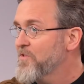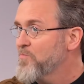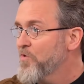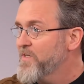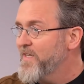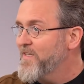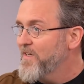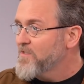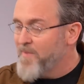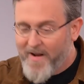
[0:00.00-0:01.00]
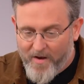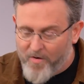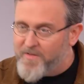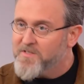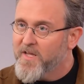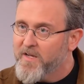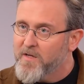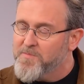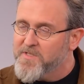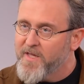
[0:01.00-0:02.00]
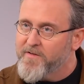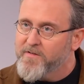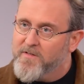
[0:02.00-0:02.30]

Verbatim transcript: us more details about how all this kind of comes together.